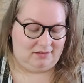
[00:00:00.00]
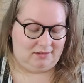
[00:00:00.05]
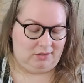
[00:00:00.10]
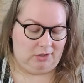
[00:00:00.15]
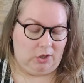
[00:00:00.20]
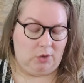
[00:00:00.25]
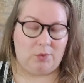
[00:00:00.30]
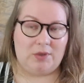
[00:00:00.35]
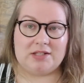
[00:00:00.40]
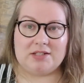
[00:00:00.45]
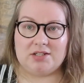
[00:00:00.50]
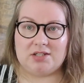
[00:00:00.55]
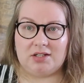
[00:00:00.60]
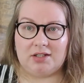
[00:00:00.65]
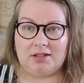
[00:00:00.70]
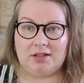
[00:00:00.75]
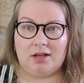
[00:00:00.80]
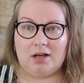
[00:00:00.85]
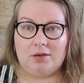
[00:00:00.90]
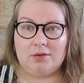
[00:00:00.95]
go and
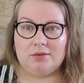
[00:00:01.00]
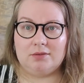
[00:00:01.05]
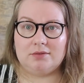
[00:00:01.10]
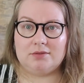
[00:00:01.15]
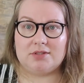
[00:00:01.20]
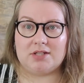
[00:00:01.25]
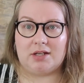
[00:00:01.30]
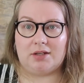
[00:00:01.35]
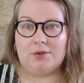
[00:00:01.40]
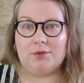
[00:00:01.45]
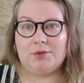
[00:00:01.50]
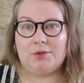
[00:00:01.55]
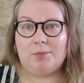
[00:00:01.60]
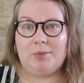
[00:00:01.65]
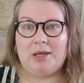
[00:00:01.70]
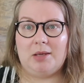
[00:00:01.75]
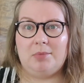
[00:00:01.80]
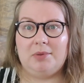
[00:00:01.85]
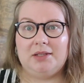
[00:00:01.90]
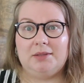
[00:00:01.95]
check on the
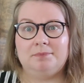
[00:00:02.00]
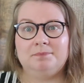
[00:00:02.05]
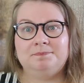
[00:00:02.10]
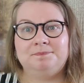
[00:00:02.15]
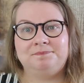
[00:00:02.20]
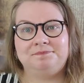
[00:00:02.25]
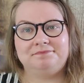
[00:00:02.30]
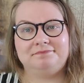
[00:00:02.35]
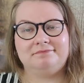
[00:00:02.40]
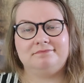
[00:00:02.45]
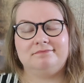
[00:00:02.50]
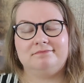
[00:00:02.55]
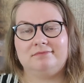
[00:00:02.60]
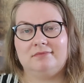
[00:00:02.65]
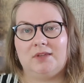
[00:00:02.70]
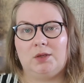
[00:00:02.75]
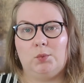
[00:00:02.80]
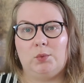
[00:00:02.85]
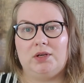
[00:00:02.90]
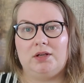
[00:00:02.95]
baby
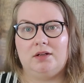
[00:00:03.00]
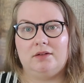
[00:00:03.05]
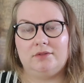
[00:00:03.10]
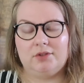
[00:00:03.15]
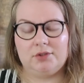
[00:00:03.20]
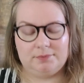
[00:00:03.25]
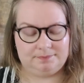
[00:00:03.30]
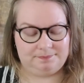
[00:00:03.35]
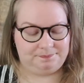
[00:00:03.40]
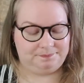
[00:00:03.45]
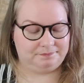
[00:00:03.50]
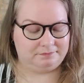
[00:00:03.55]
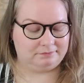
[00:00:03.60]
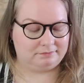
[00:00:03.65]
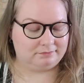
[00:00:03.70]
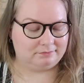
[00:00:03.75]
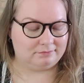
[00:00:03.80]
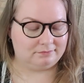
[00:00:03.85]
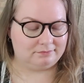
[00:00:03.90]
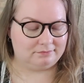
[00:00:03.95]
whenever
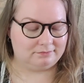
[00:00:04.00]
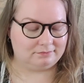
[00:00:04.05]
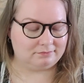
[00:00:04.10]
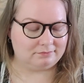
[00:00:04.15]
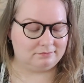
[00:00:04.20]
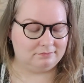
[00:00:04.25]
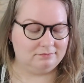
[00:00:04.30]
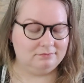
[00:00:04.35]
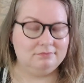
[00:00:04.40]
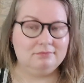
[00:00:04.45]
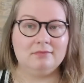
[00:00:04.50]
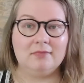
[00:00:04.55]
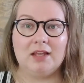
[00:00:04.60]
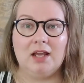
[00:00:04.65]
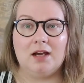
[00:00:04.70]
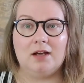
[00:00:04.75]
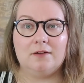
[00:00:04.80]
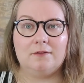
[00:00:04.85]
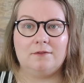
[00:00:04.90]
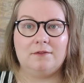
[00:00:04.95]

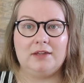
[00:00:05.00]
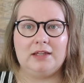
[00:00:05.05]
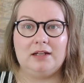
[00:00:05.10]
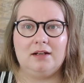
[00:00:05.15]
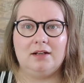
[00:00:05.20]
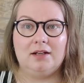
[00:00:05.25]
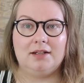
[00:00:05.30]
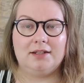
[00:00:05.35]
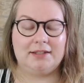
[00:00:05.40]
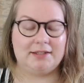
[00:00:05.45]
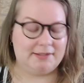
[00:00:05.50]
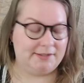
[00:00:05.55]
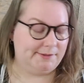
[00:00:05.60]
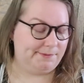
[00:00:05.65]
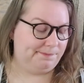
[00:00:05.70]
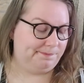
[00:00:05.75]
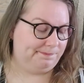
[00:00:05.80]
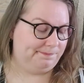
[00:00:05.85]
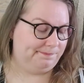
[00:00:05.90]
I feel like it.